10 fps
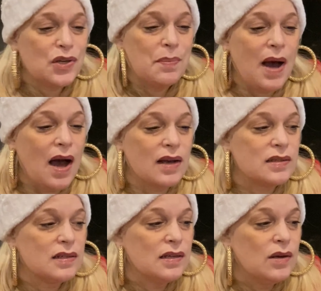box.
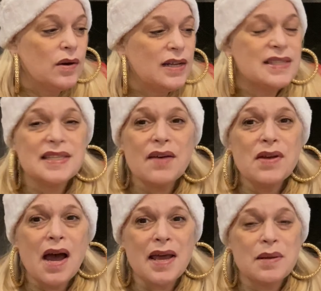It's seven
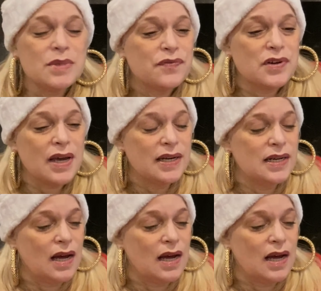items for $90.